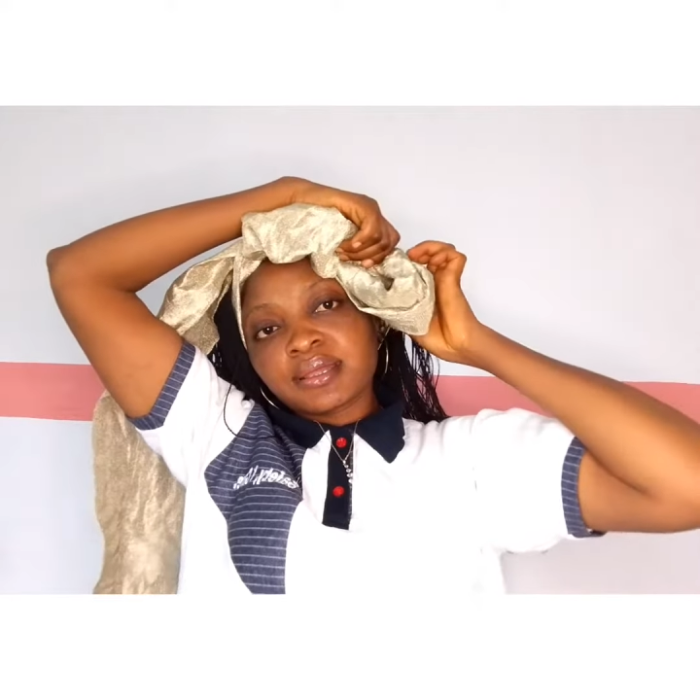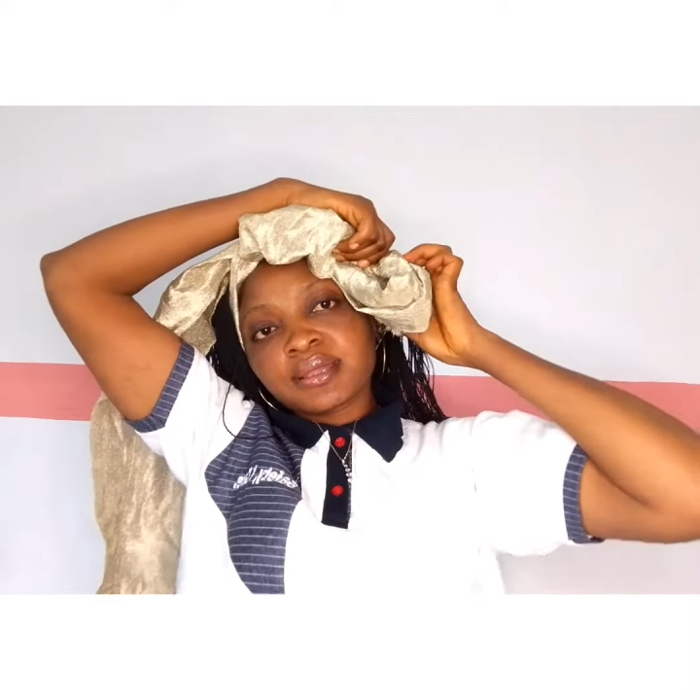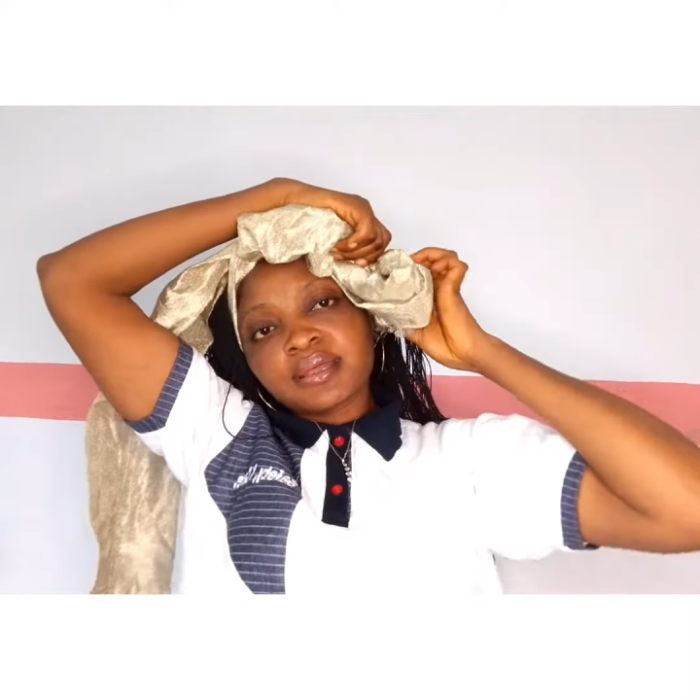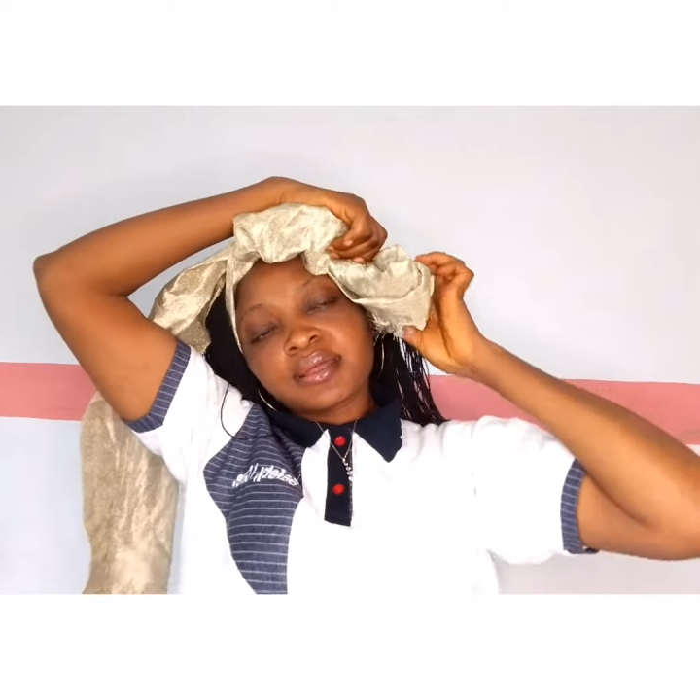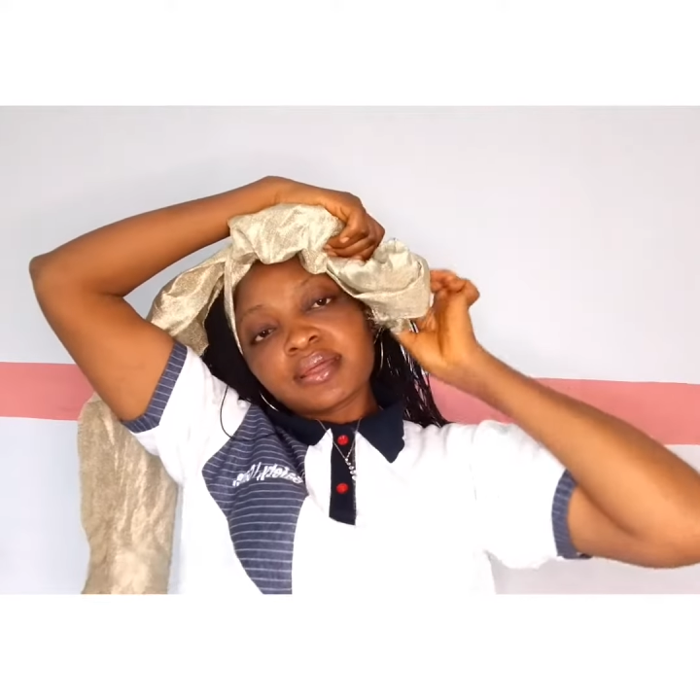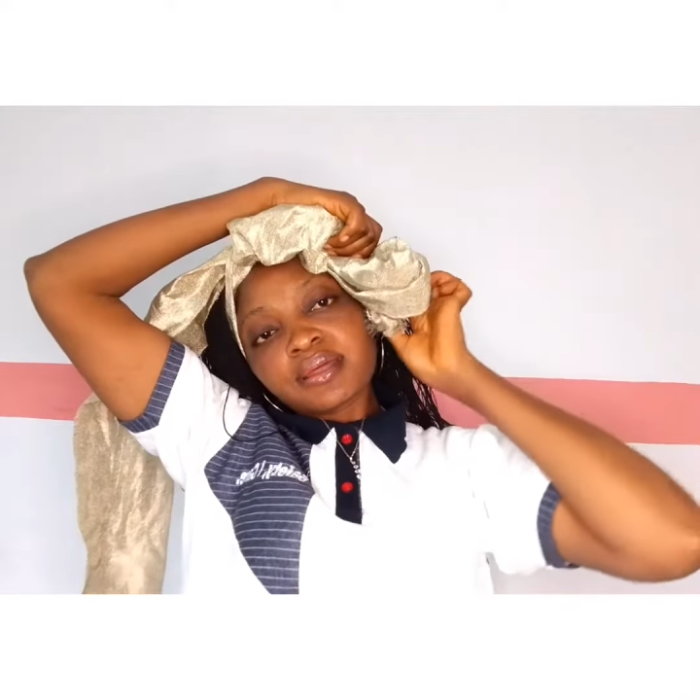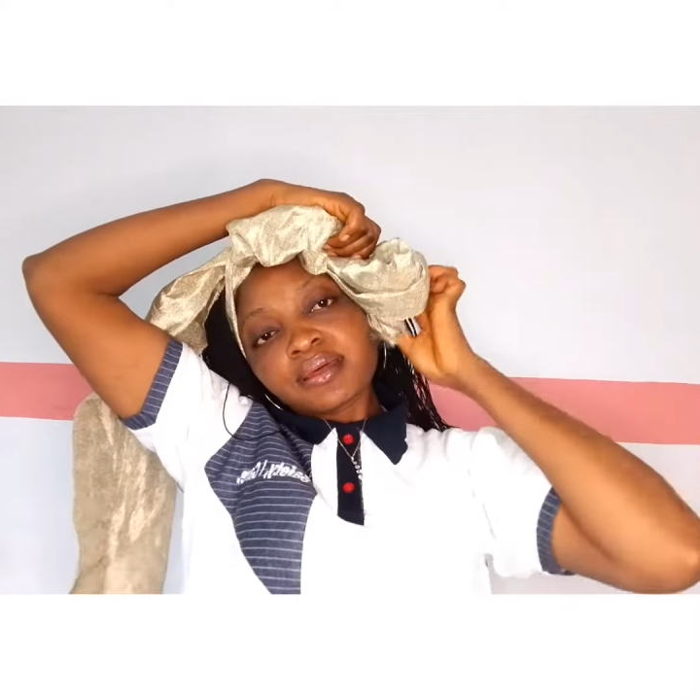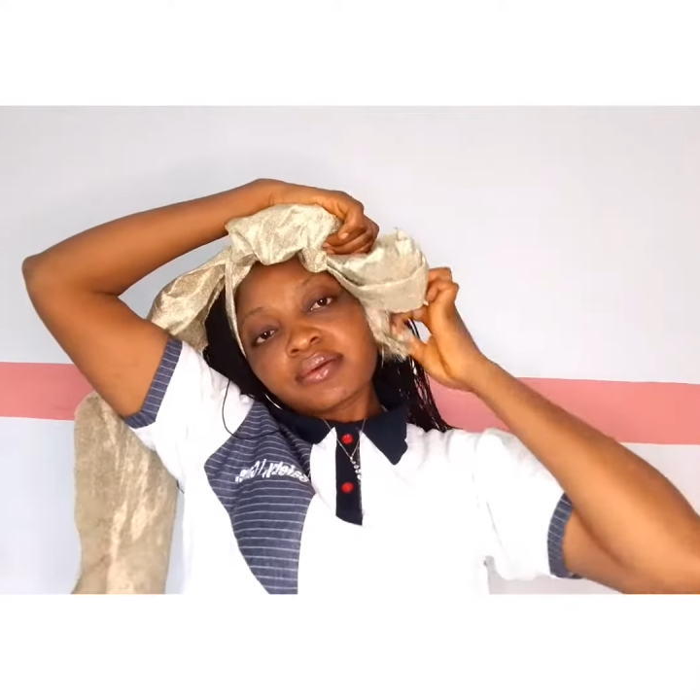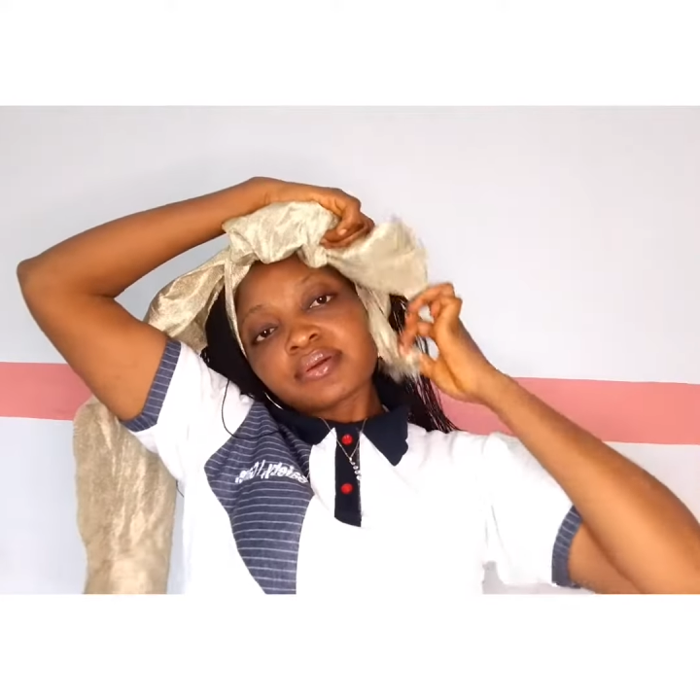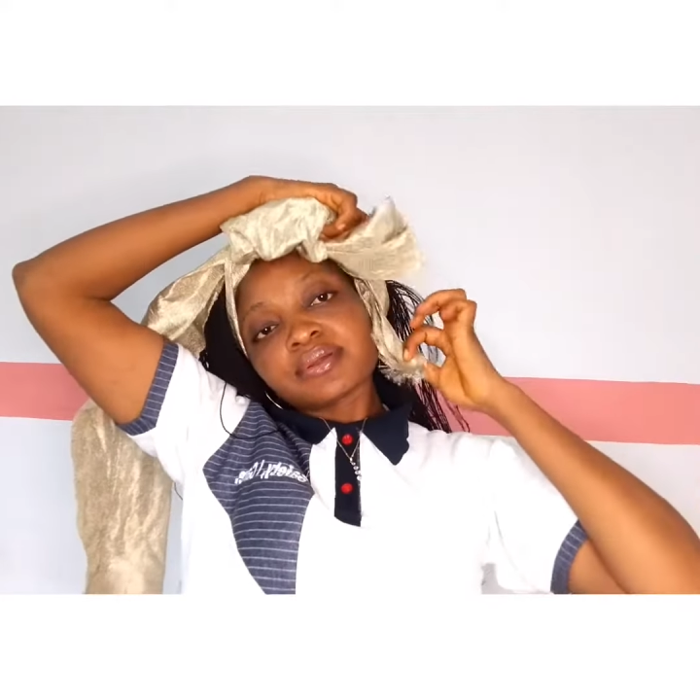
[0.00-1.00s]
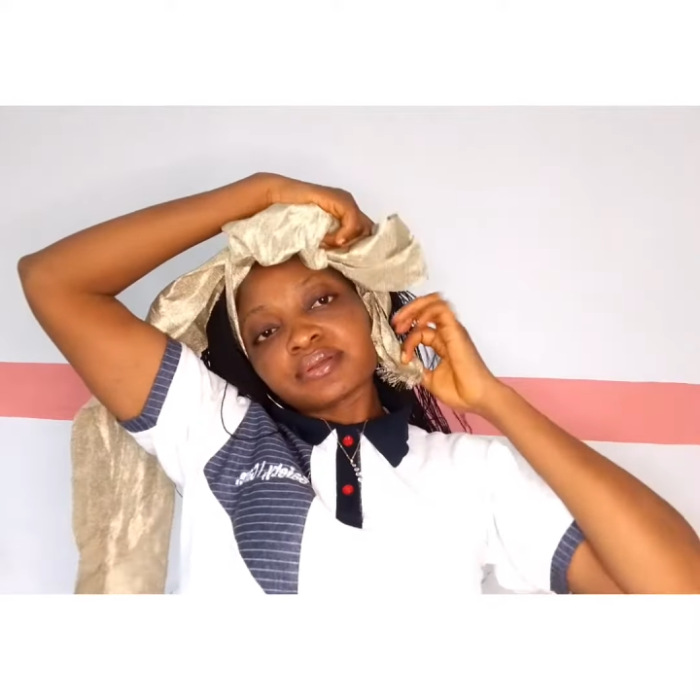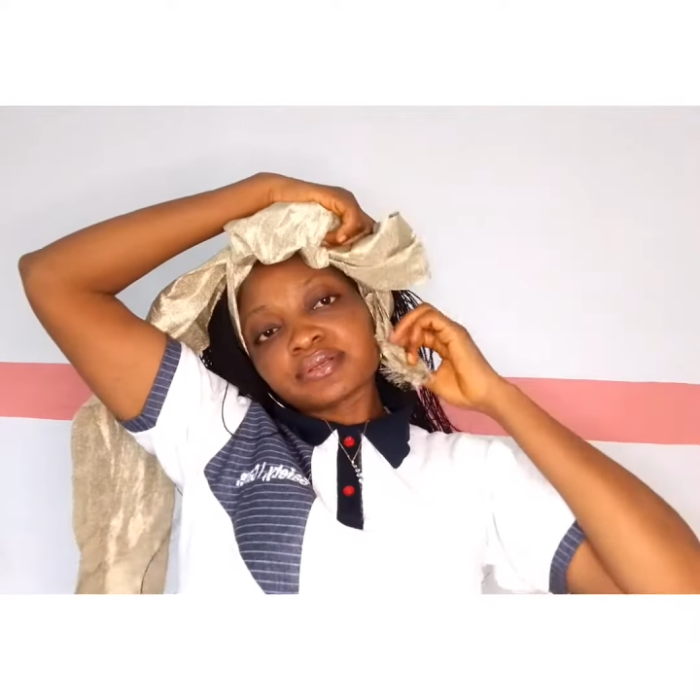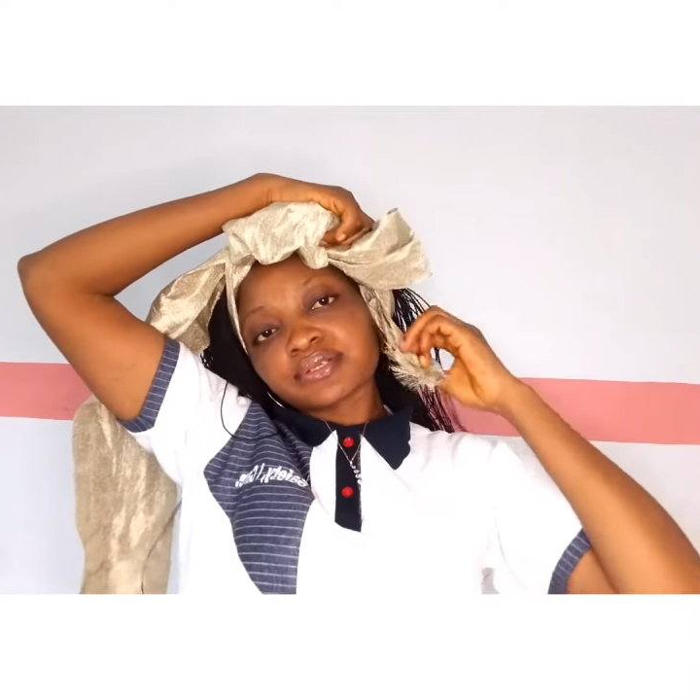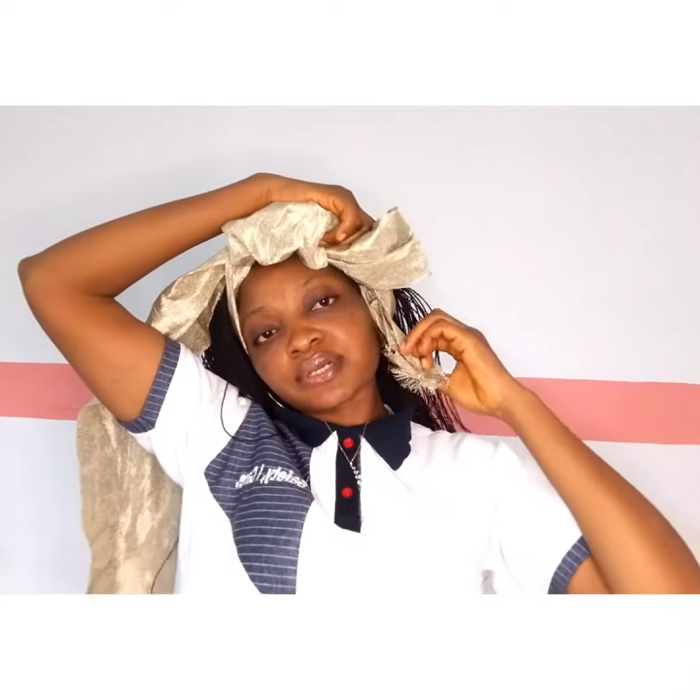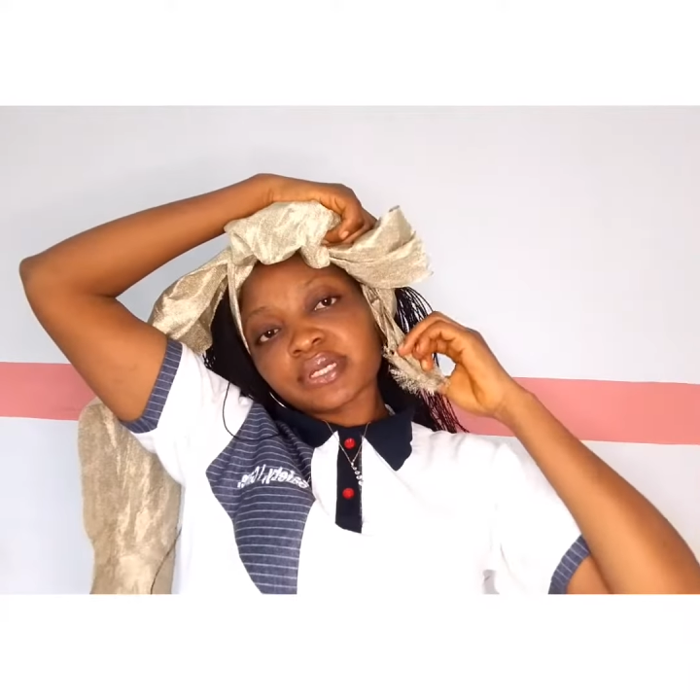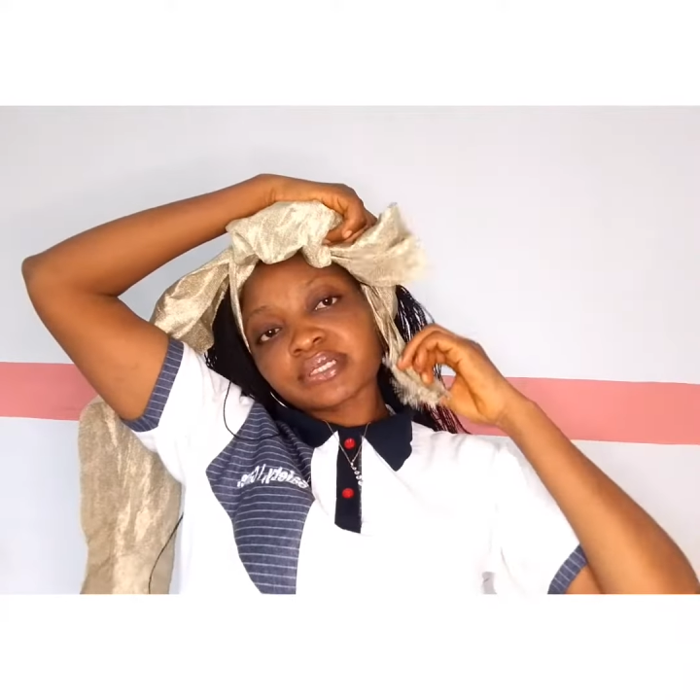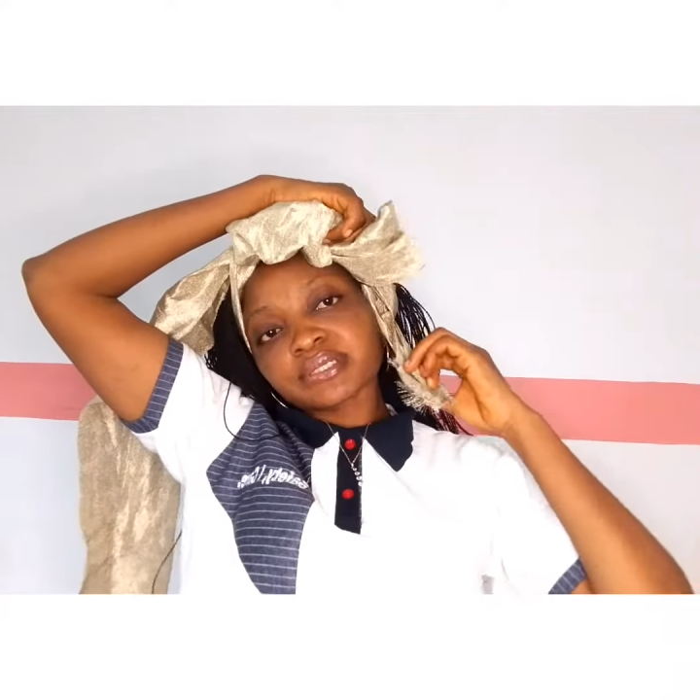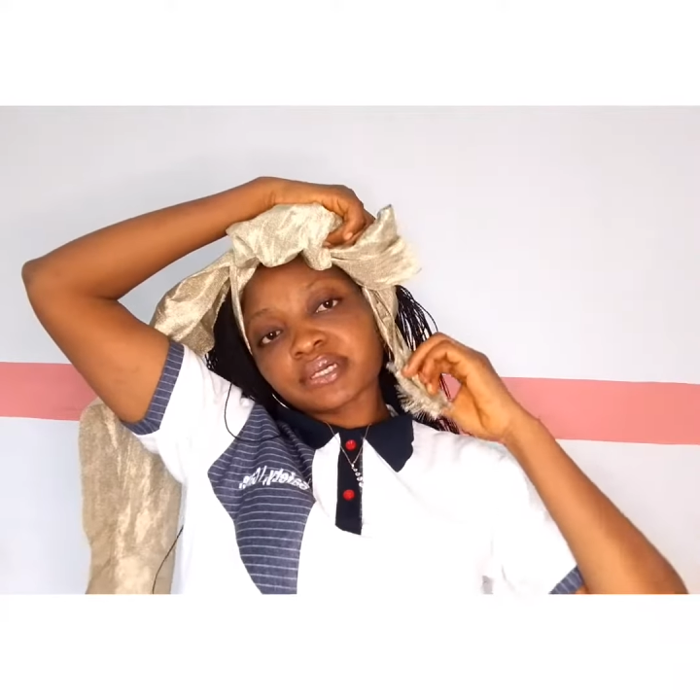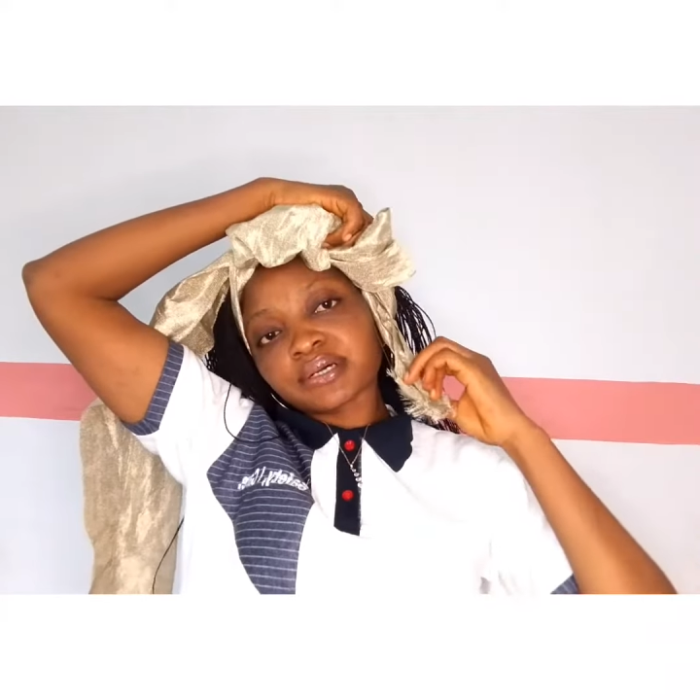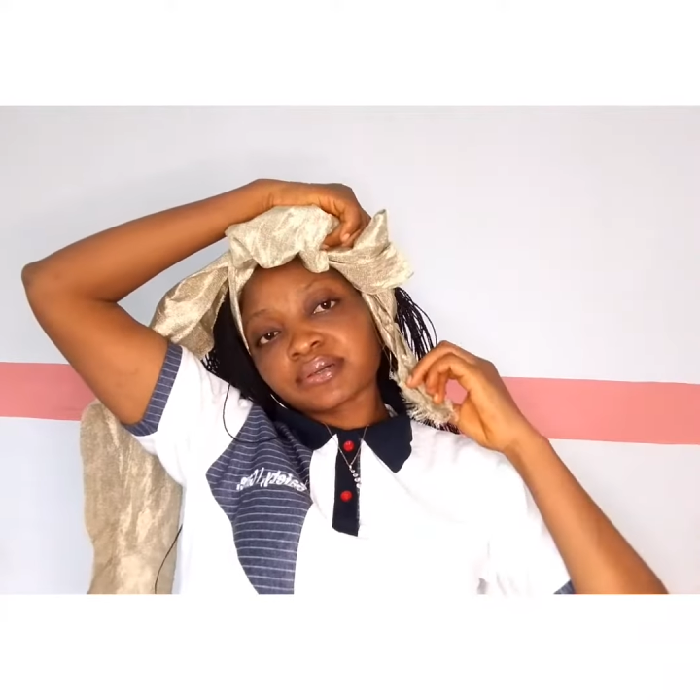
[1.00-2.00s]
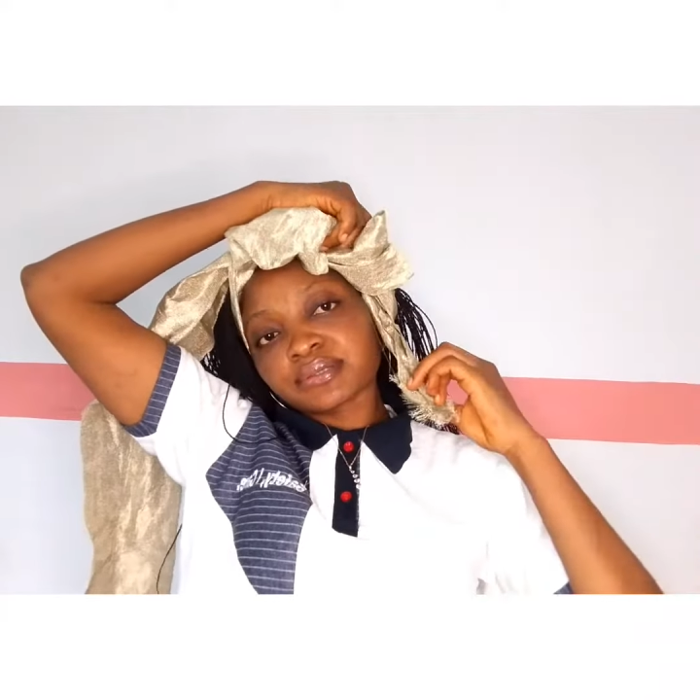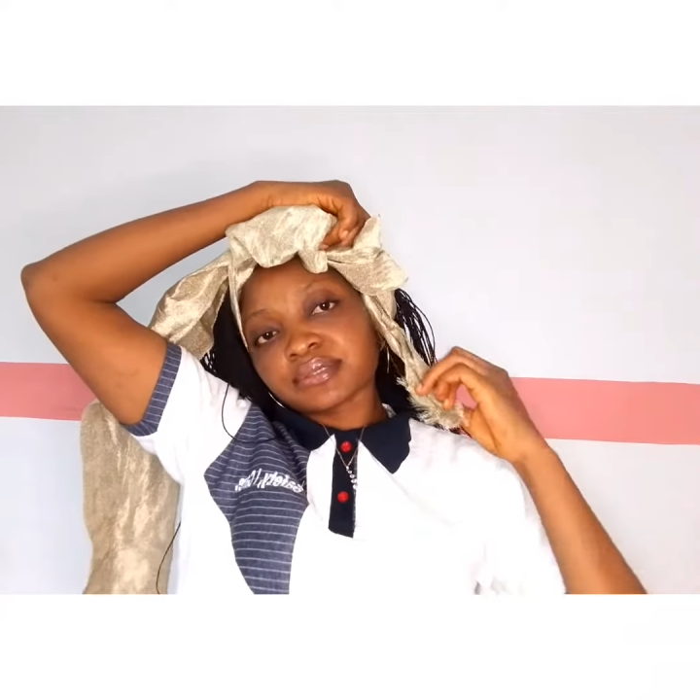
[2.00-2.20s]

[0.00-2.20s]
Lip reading: take it in, repeat the same thing.